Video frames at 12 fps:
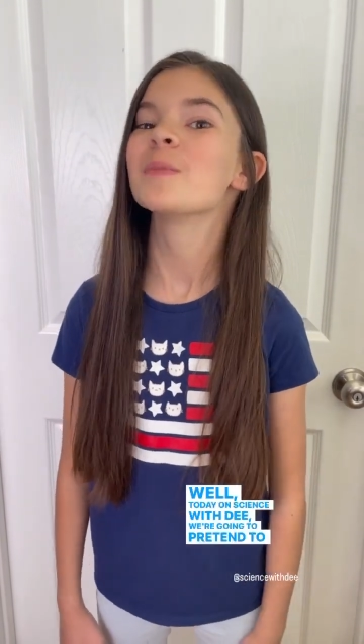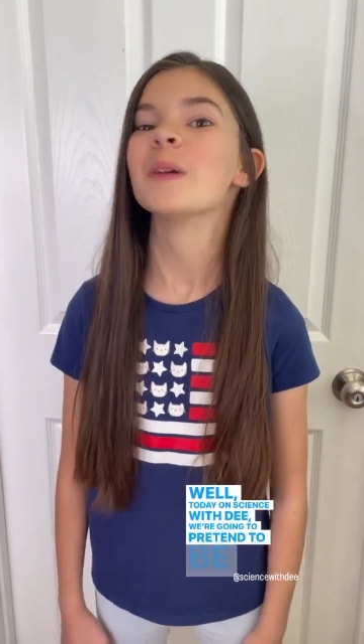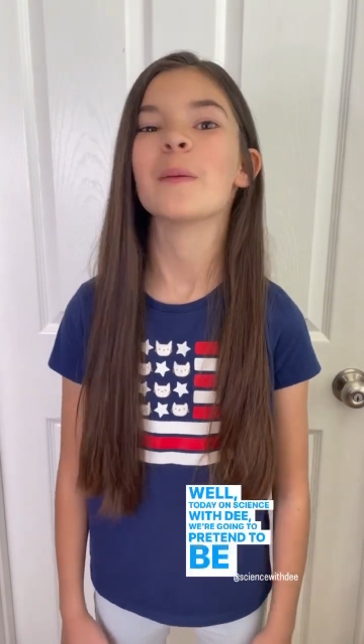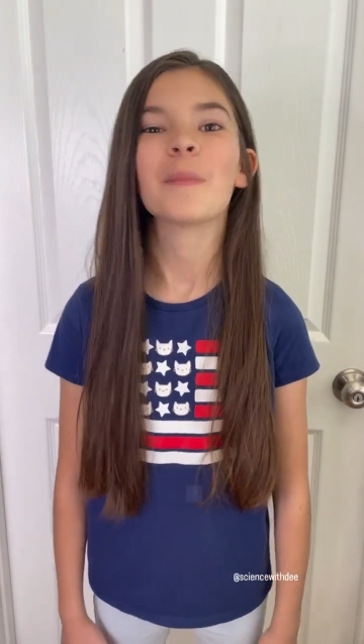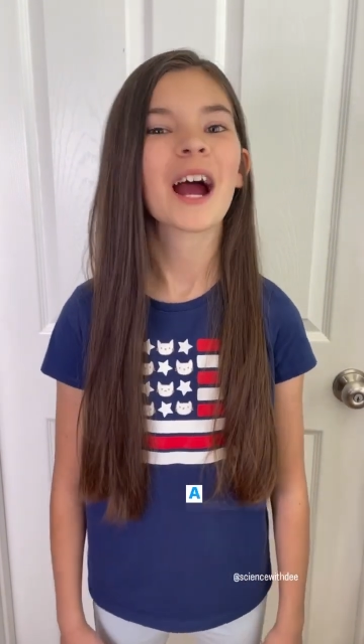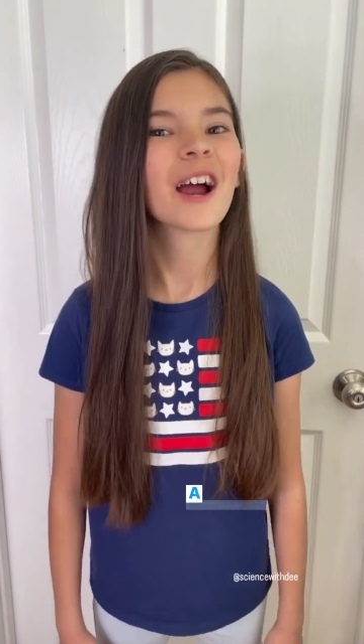be a
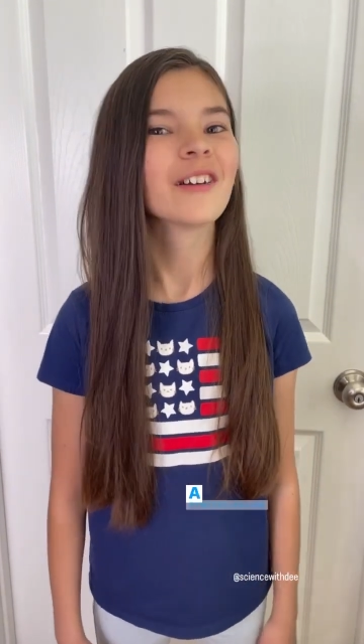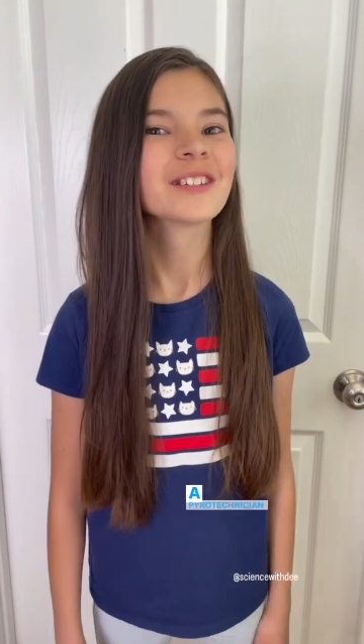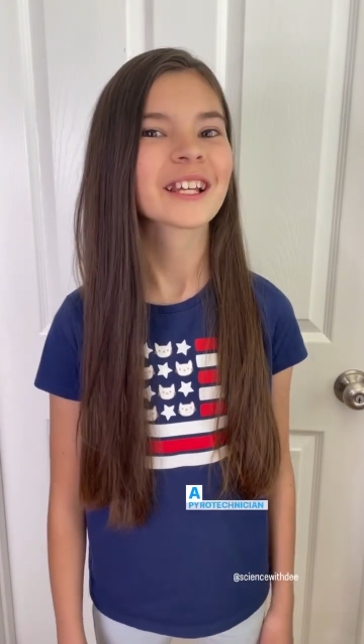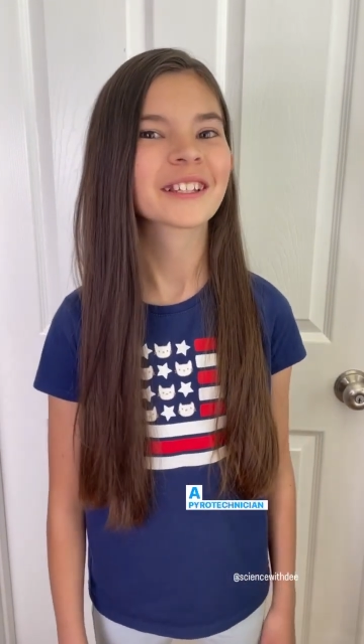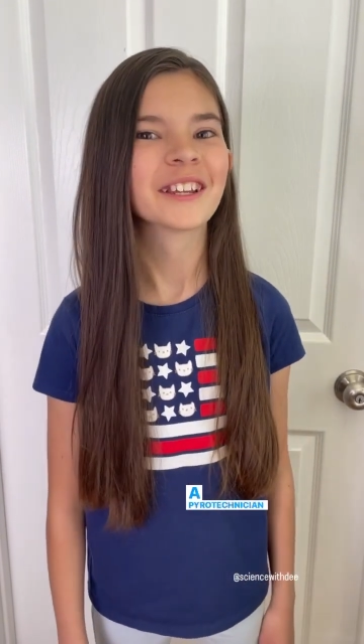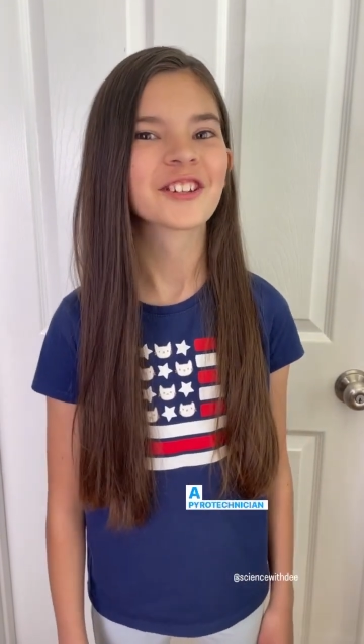
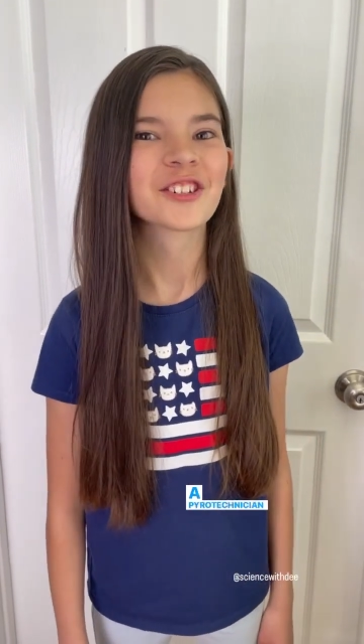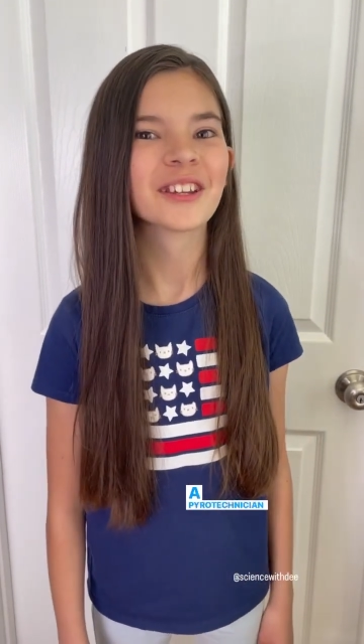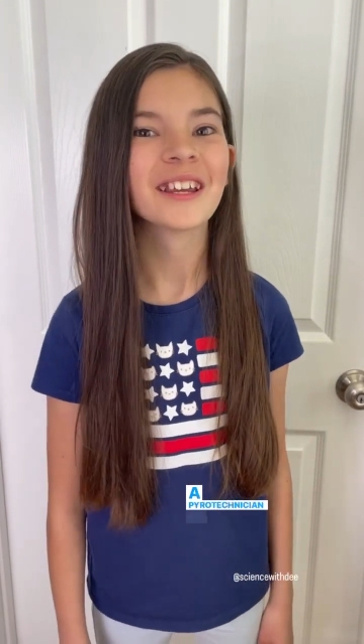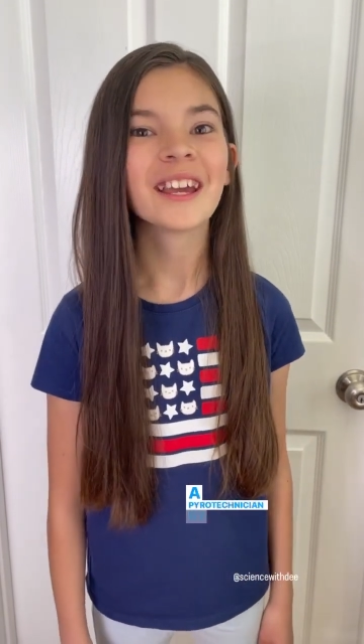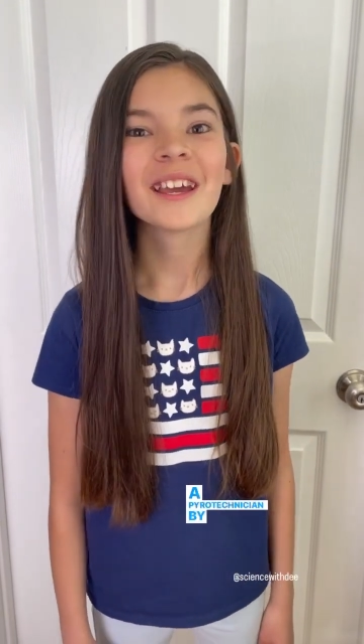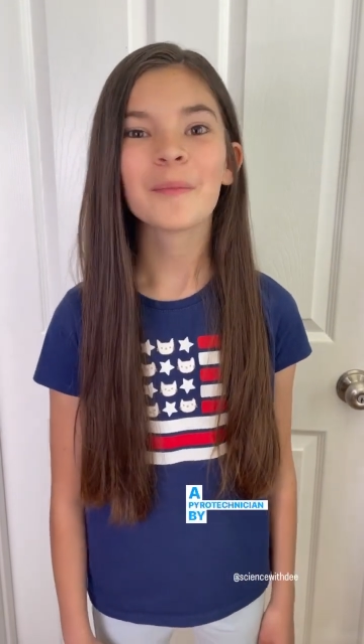pyrotechnician
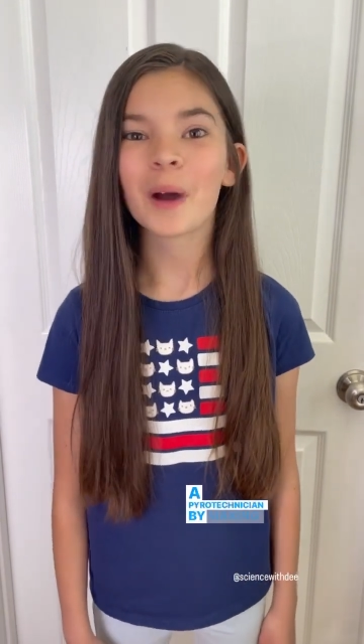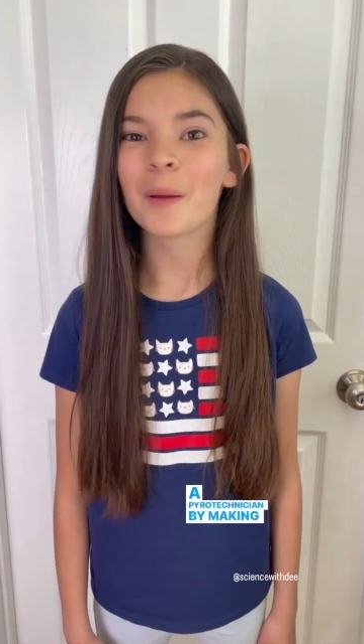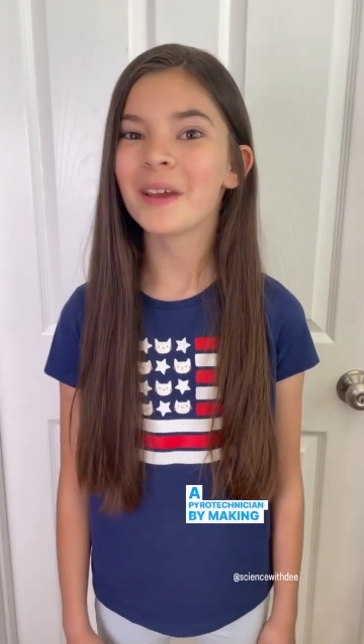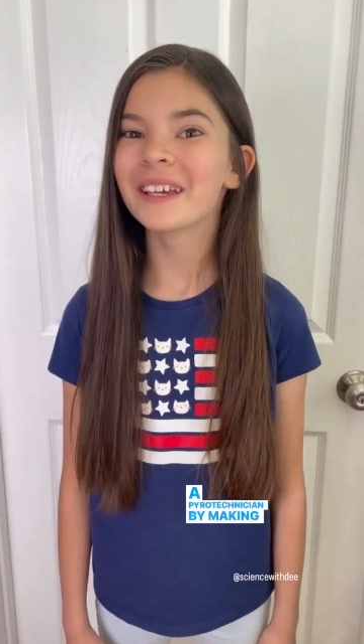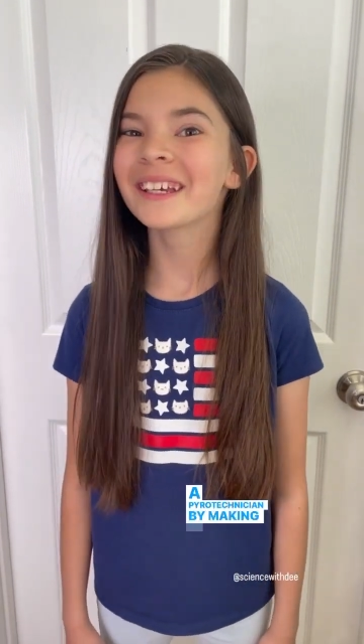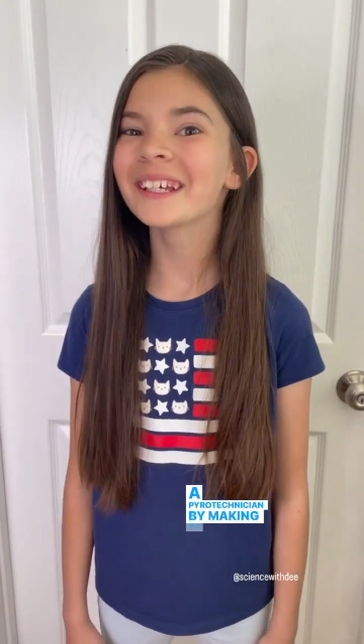by
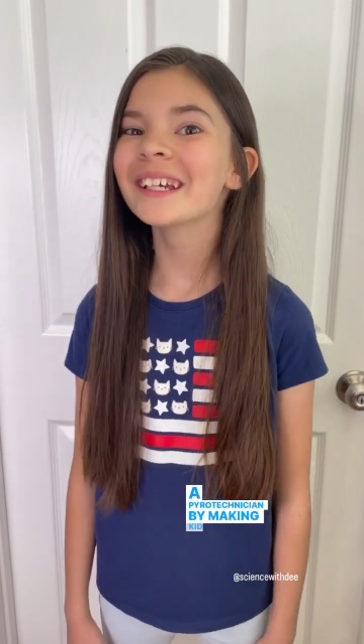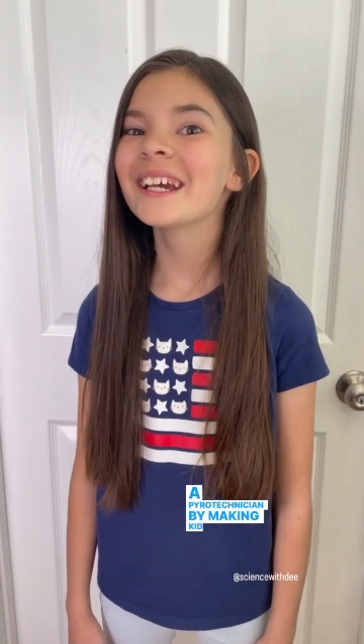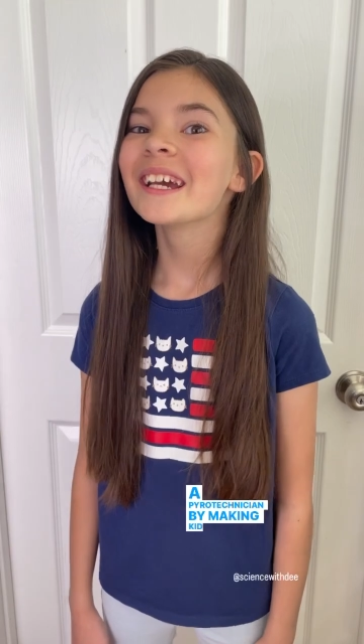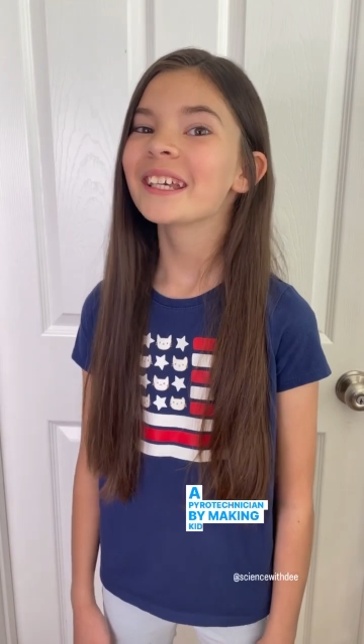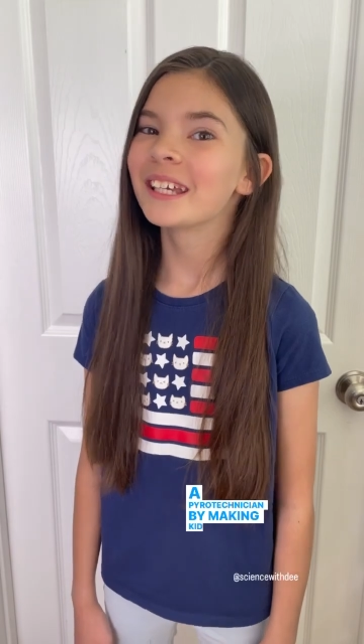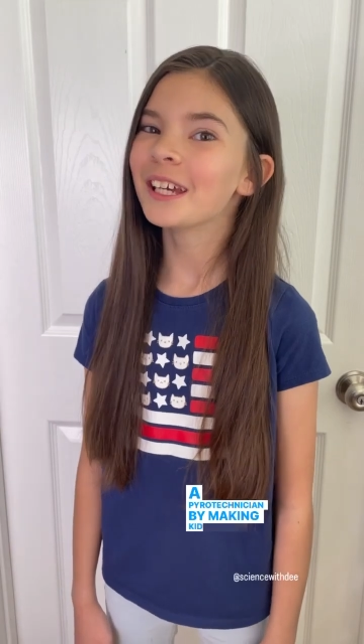making
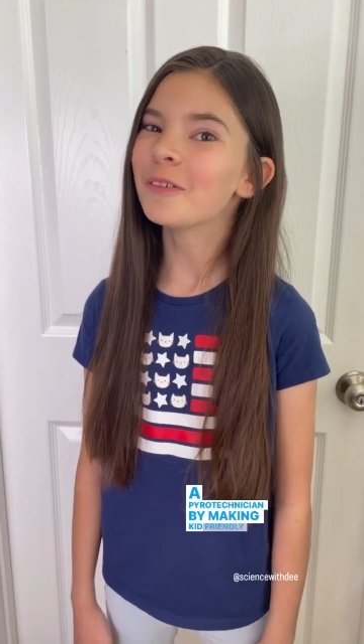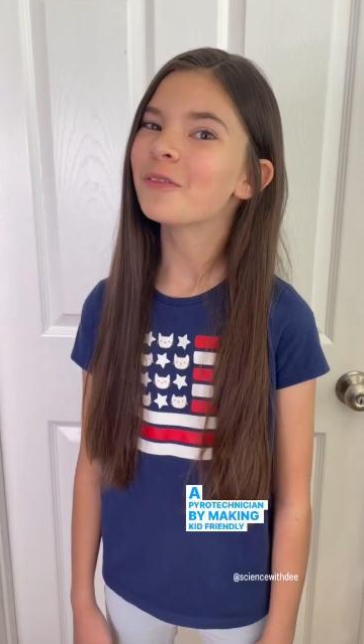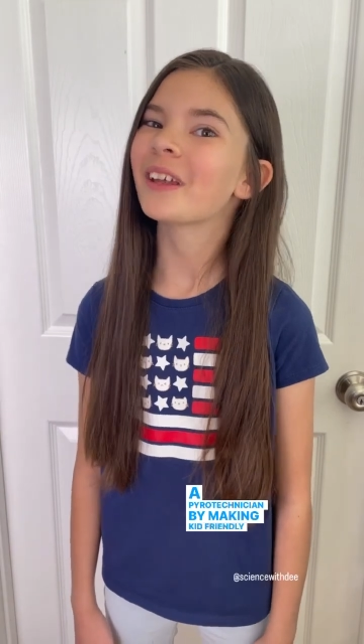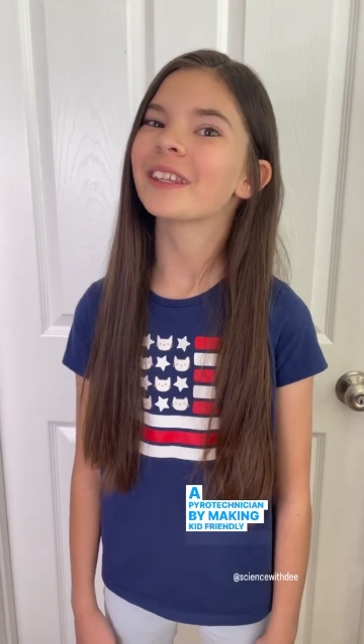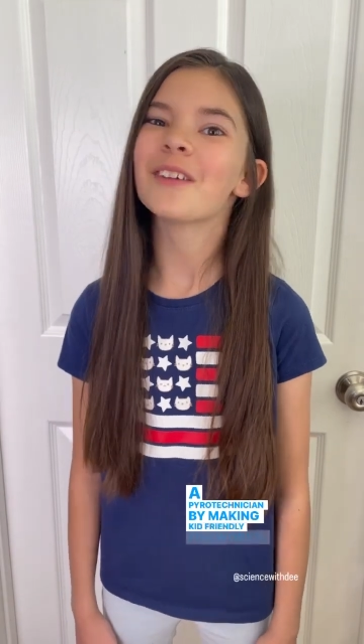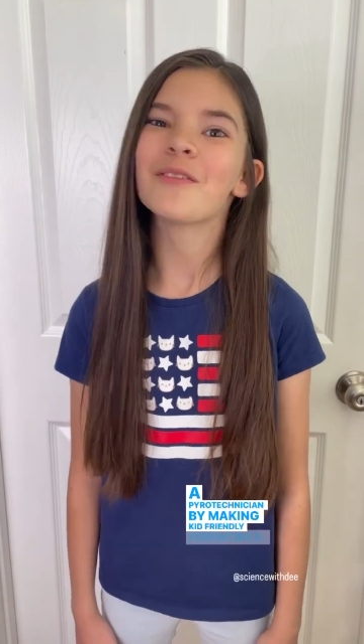kid-friendly